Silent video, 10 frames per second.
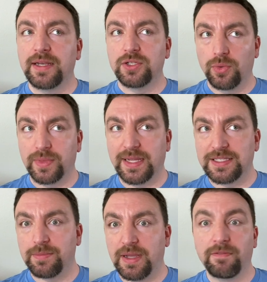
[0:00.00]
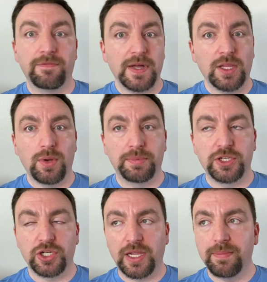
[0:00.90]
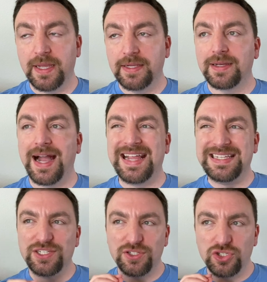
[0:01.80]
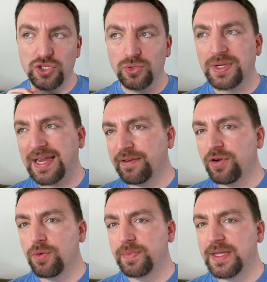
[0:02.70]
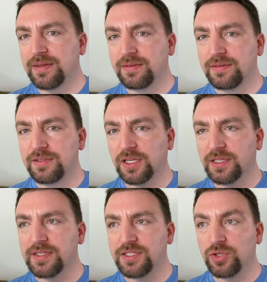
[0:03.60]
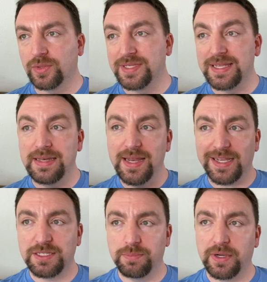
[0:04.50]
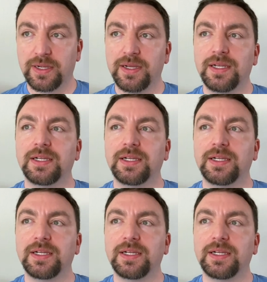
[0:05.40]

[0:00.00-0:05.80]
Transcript: I don't think it's a bad follow up to Shuggie Bain. I do kind of hope that Douglas Stuart's next book